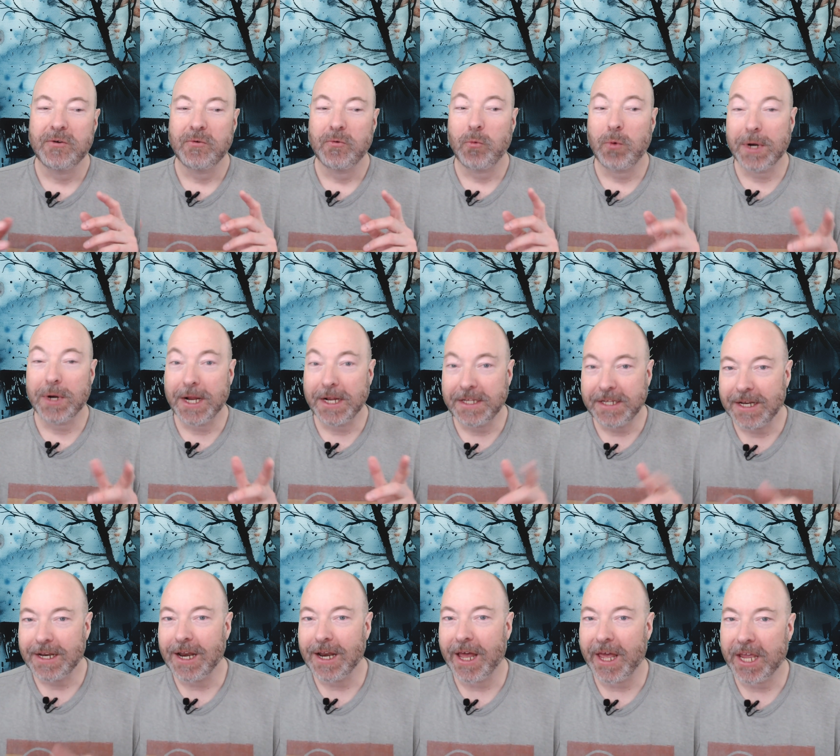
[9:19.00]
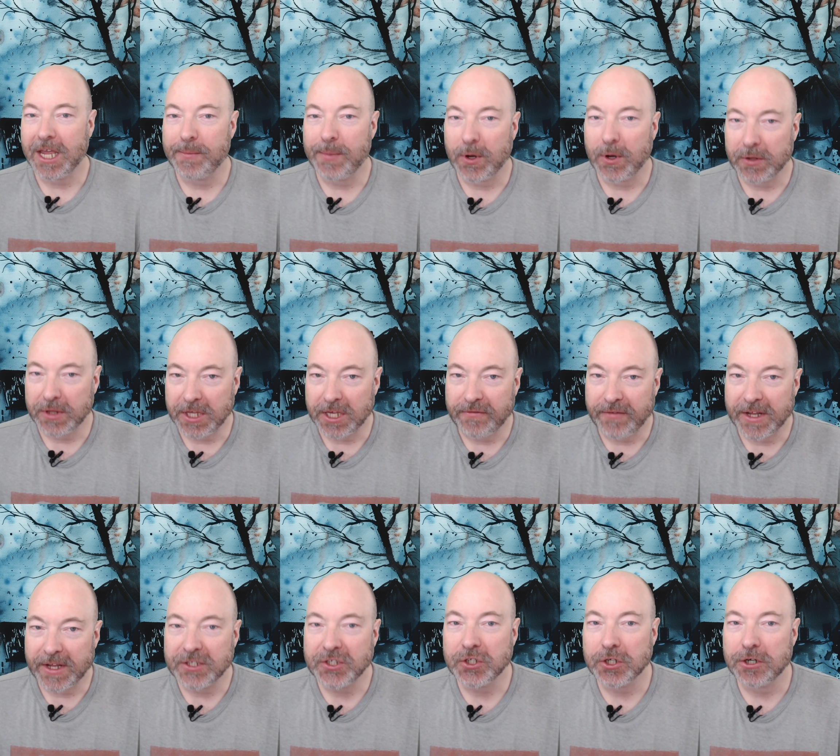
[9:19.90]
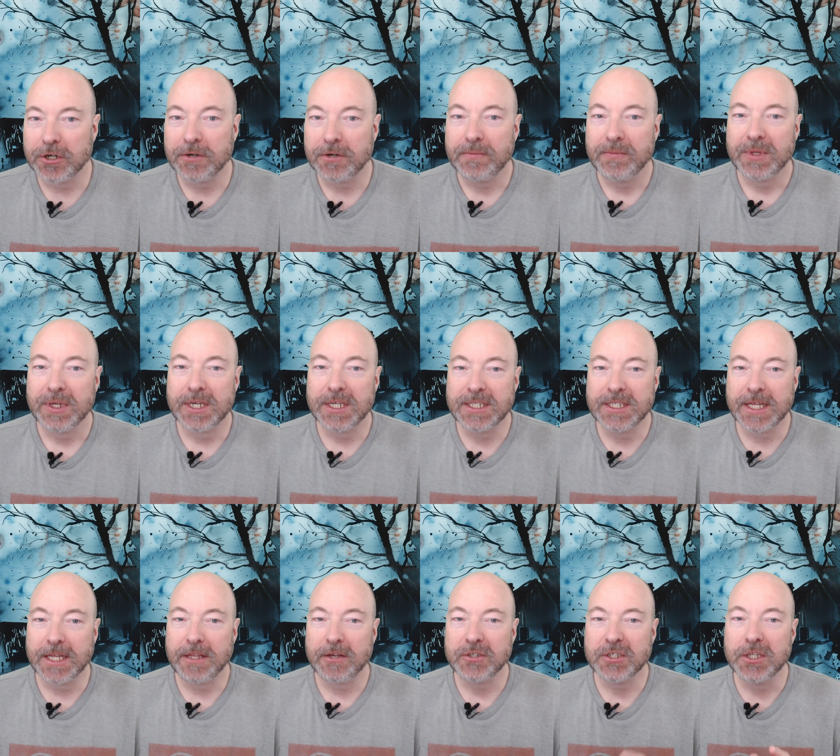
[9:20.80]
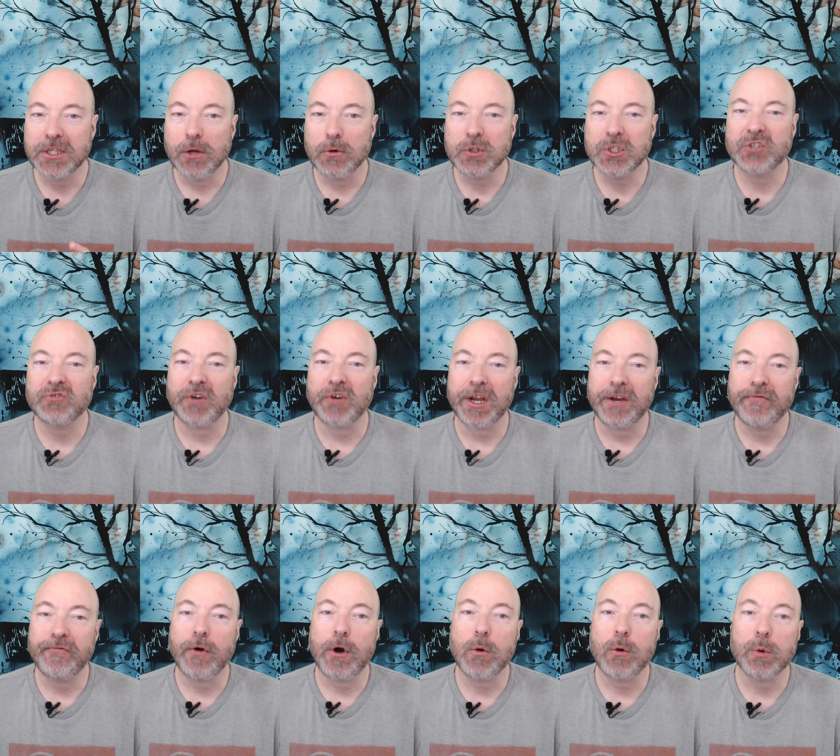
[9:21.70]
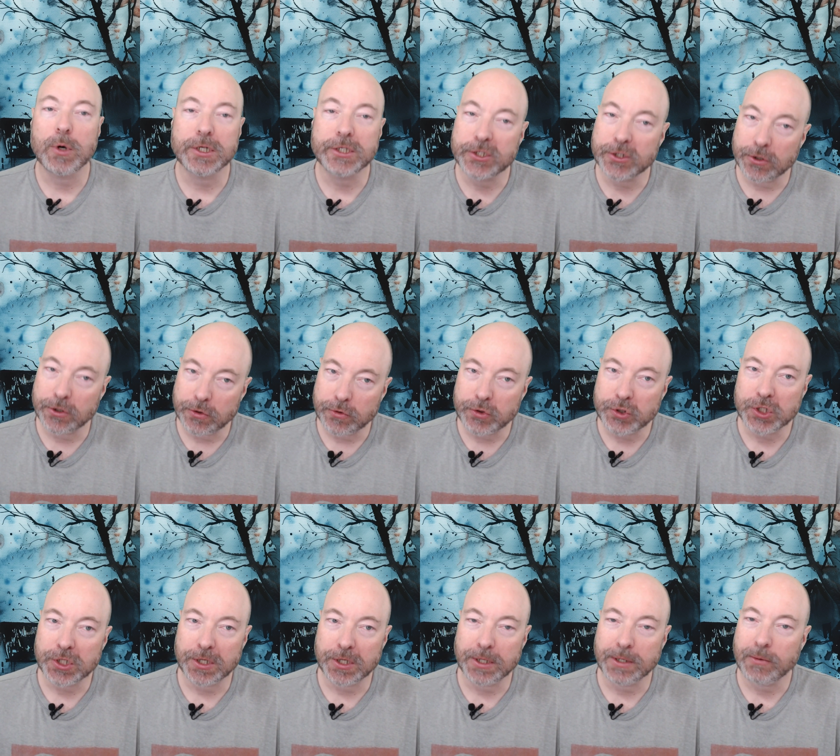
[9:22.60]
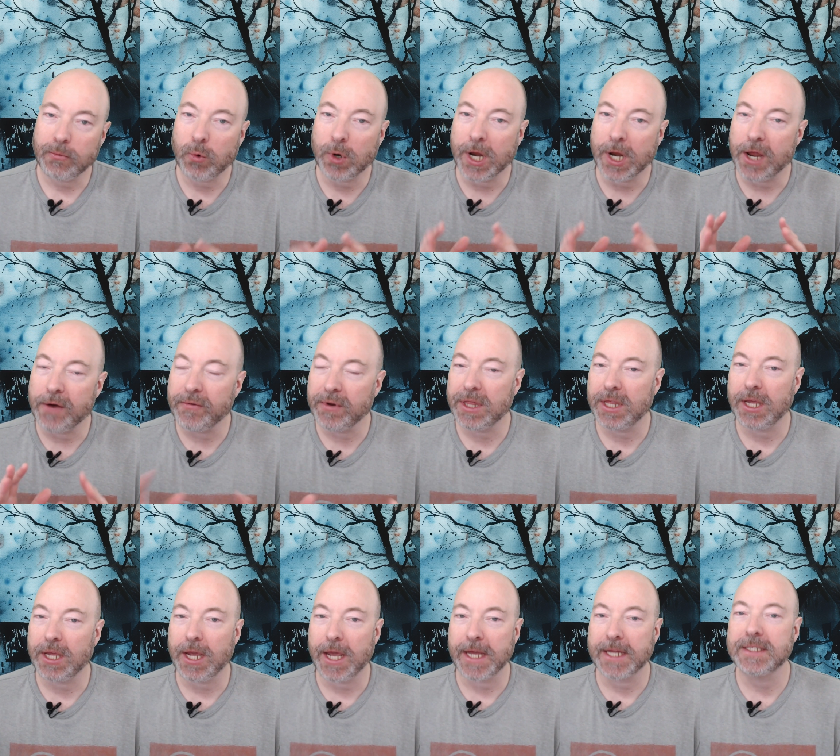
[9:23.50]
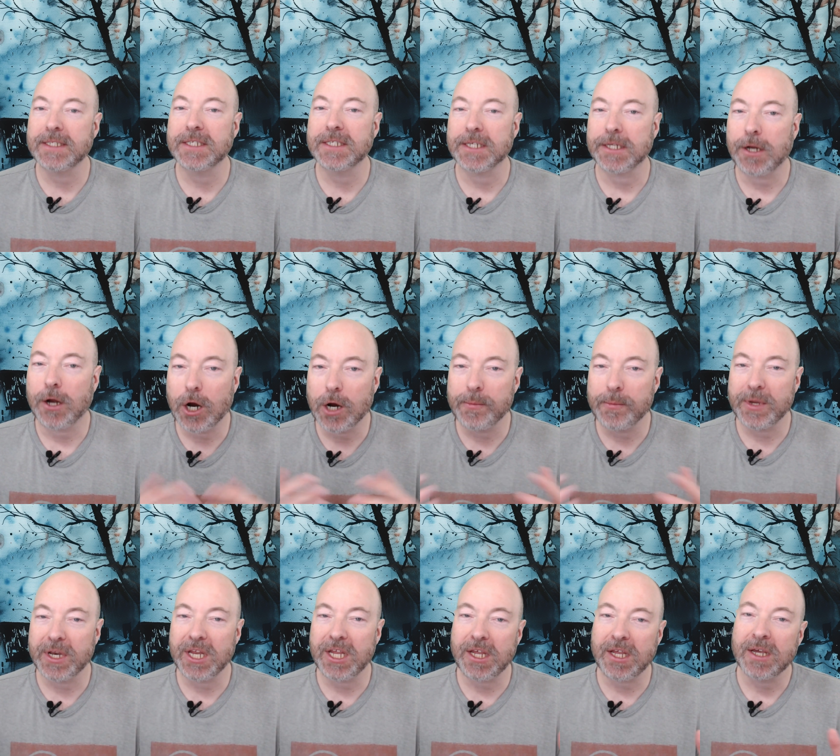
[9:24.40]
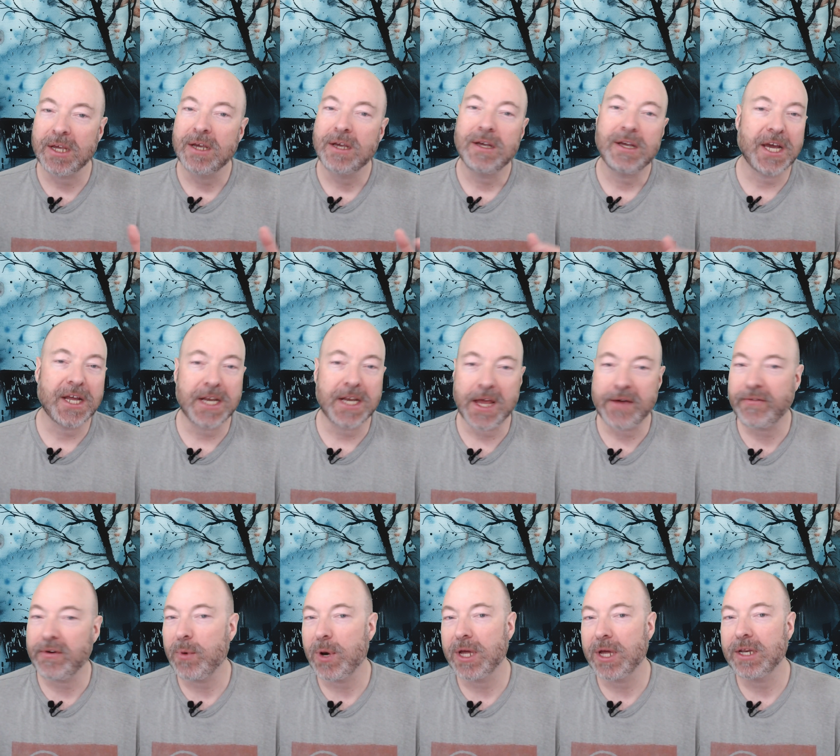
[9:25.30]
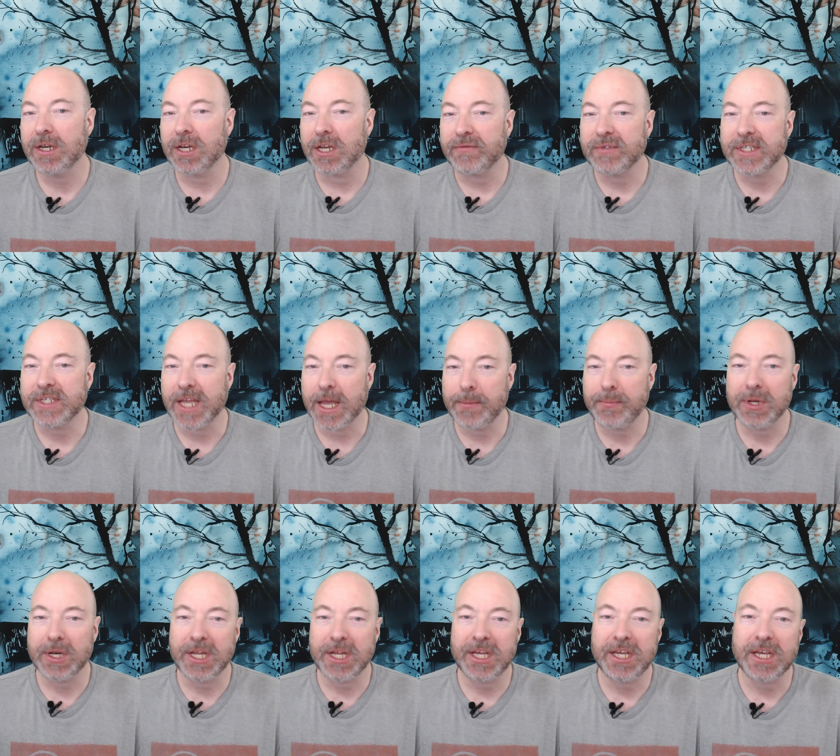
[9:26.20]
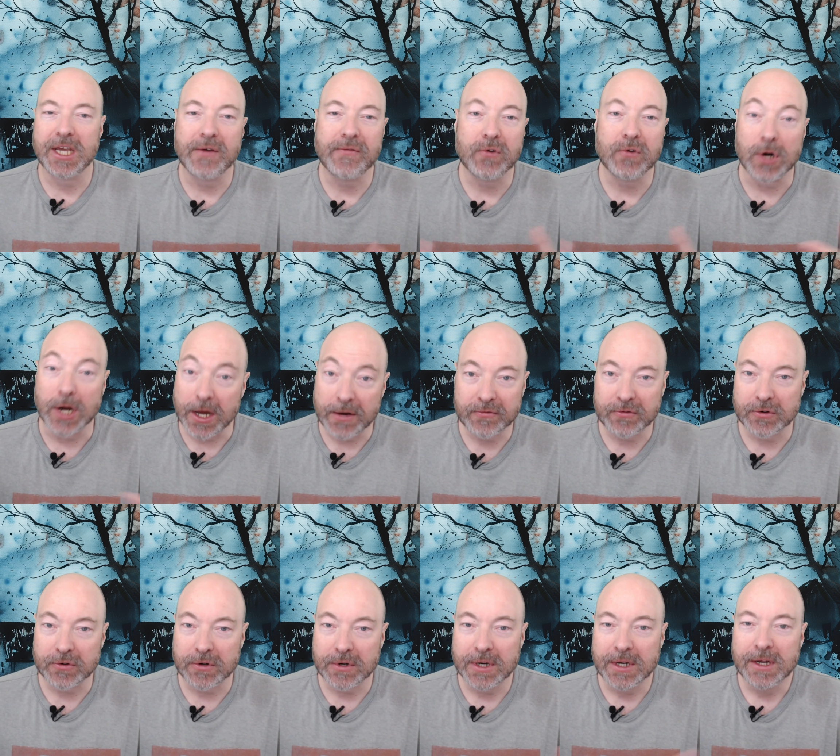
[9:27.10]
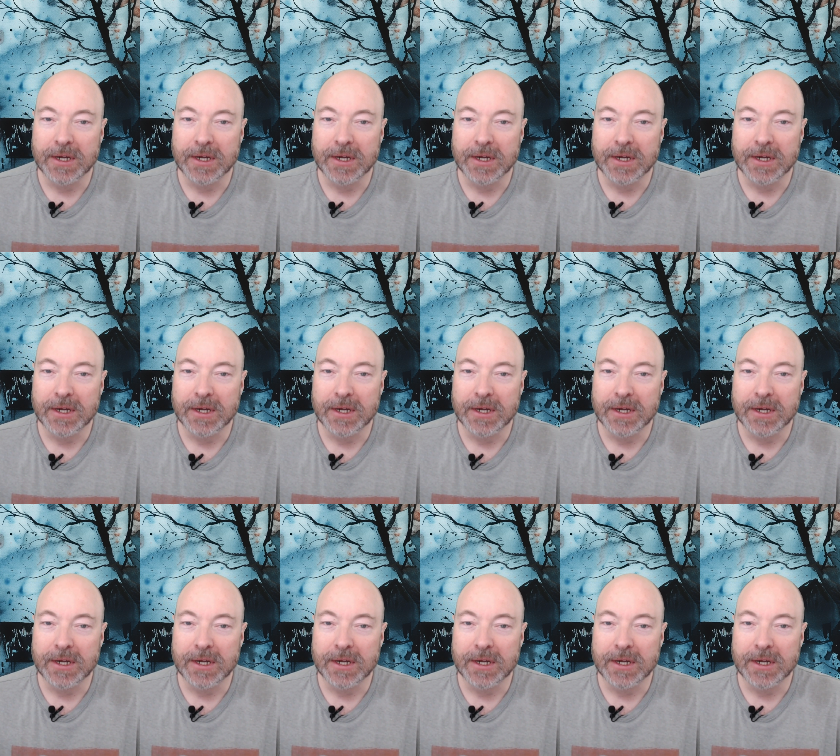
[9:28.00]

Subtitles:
What I did like about the adventure is that there's no straightforward solution where everything ends in harmony and everyone lives happily ever after.